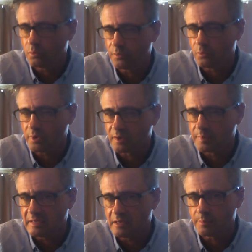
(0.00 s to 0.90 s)
the
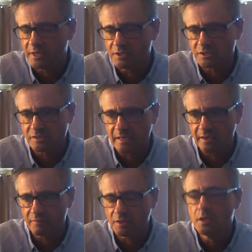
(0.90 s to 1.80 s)
Wikipedia page doesn't
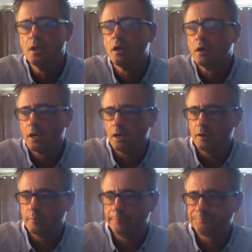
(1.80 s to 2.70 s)
have it,
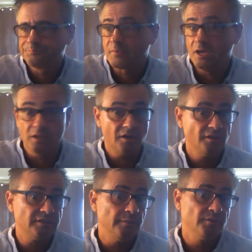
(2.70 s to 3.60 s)
a lot of the
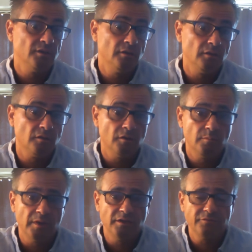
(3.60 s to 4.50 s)
time the
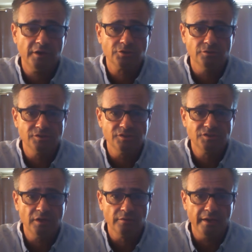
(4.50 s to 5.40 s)
manufacturers that
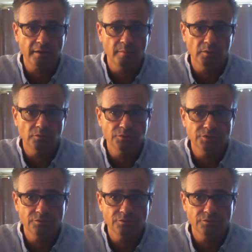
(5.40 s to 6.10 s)
sell that chemical do.